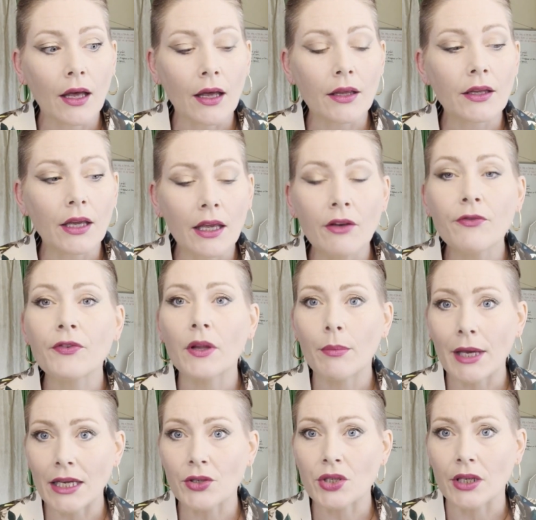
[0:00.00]

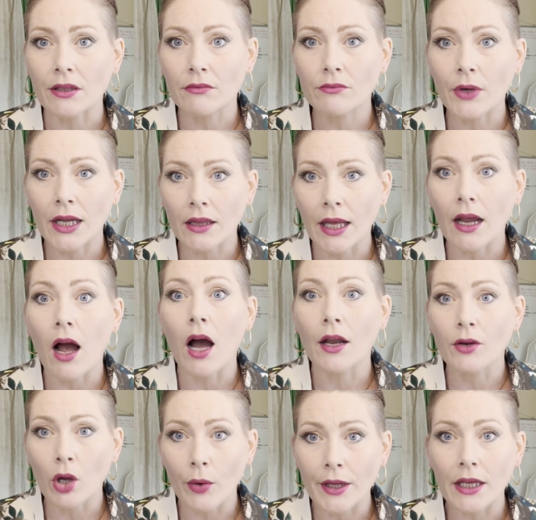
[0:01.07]
inflammation, right? Like
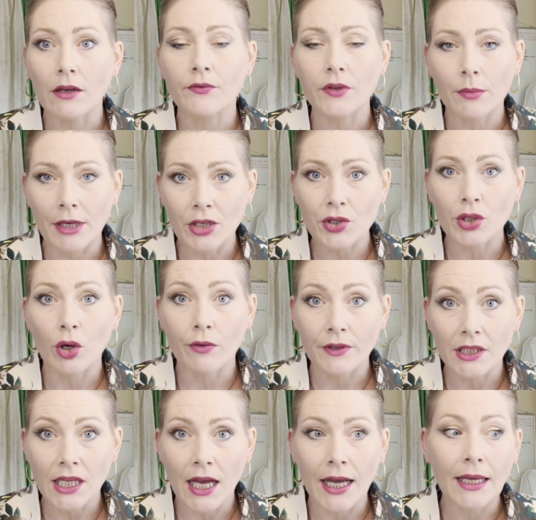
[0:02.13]
ongoing inflammation
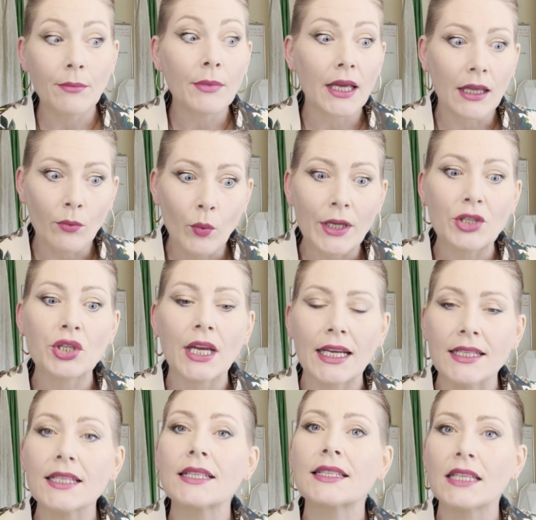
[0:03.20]
over time, in which
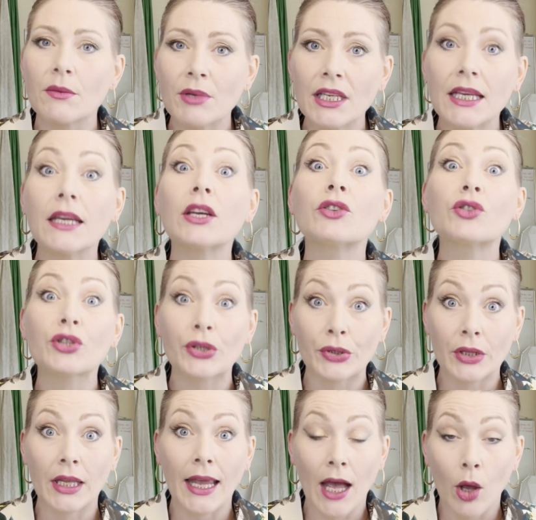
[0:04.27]
case CBD can
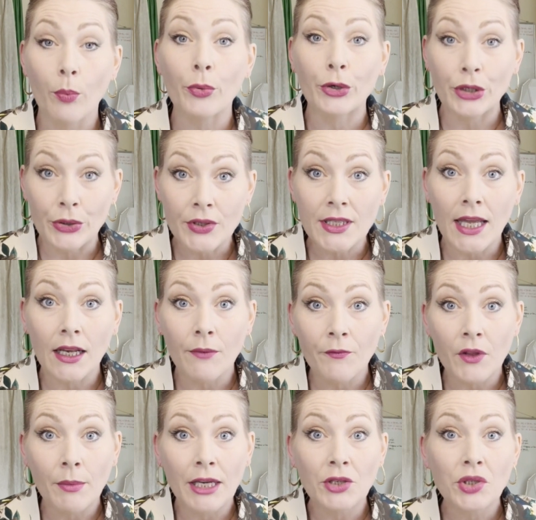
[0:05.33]
certainly help reduce that
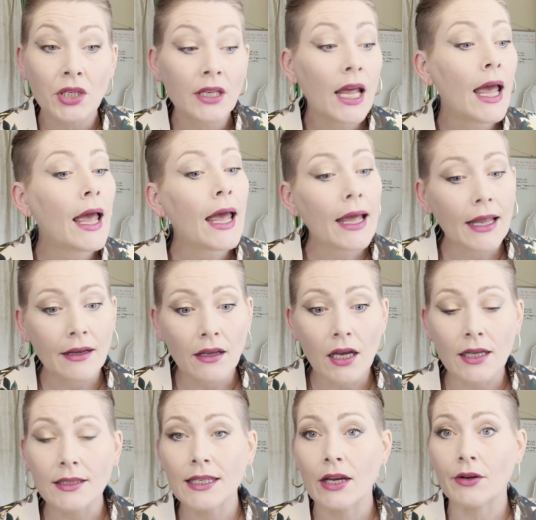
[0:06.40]
inflammation and
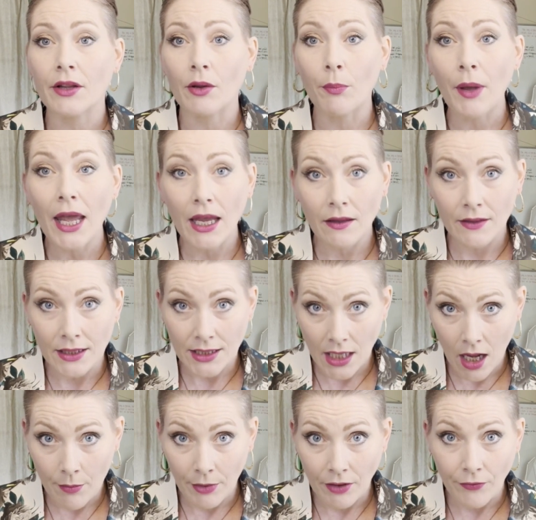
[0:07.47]
cut down on the pain that's
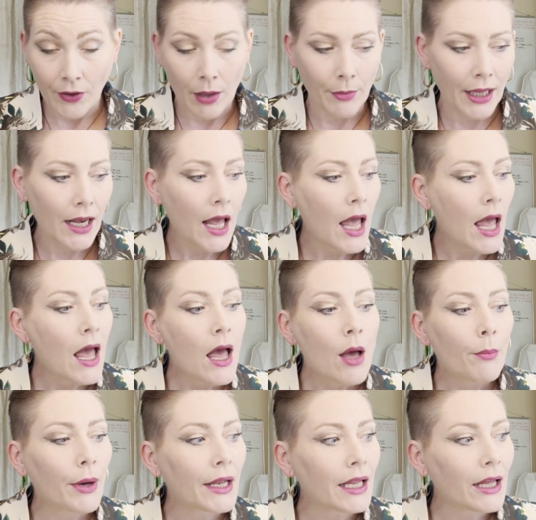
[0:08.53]
coming from it.
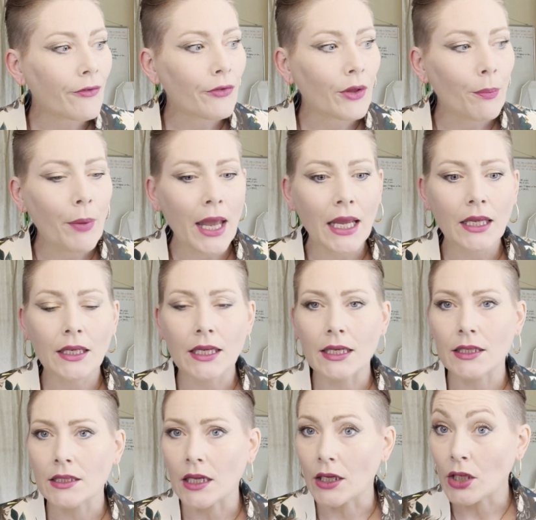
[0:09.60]
But if the pain
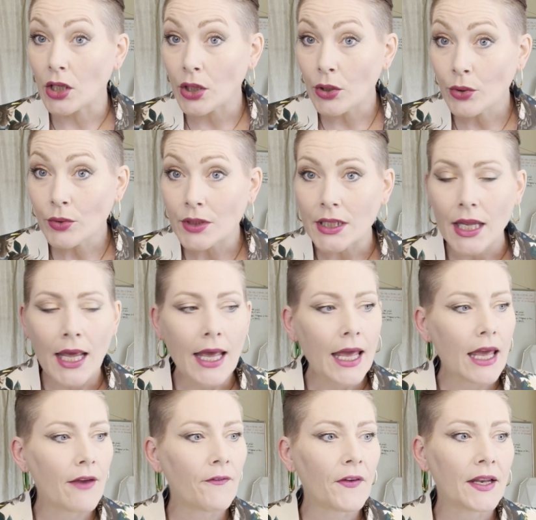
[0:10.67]
is acute,
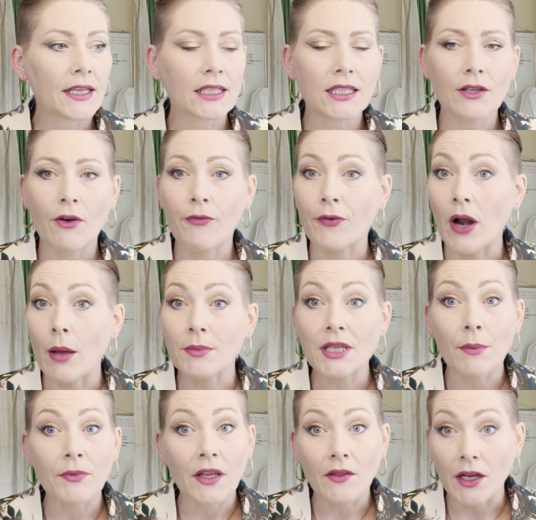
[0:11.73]
if it is from
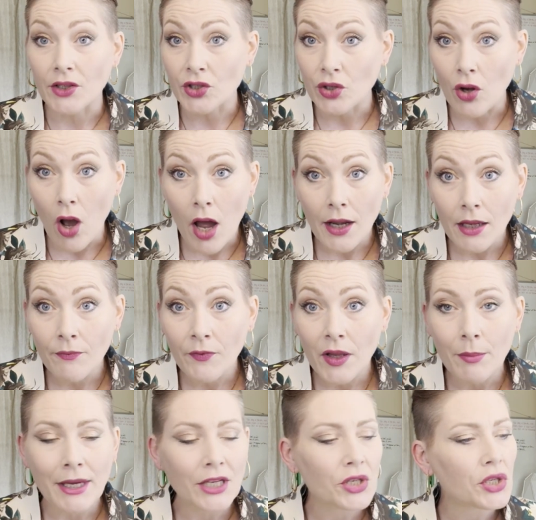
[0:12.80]
something that is not
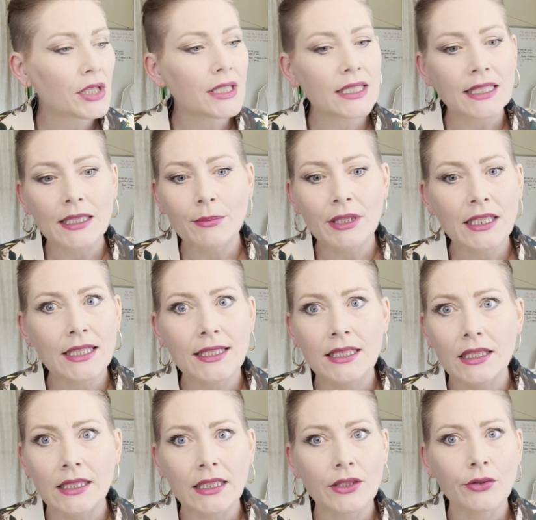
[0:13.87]
inflammation, CBD is
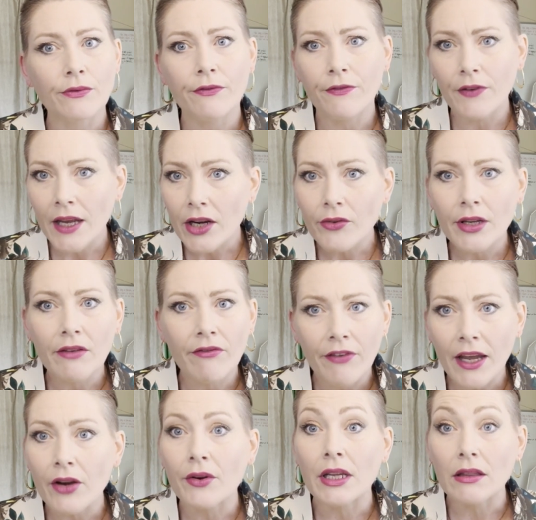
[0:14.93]
going to do very,
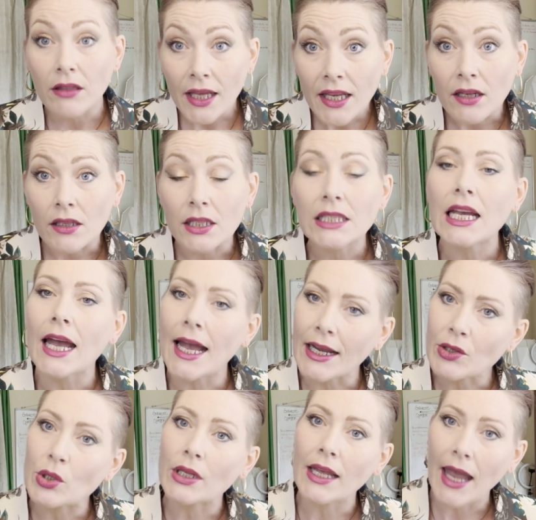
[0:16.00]
very little to
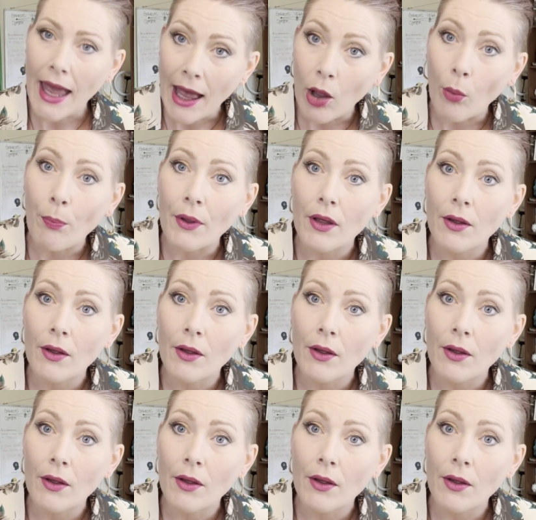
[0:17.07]
actually help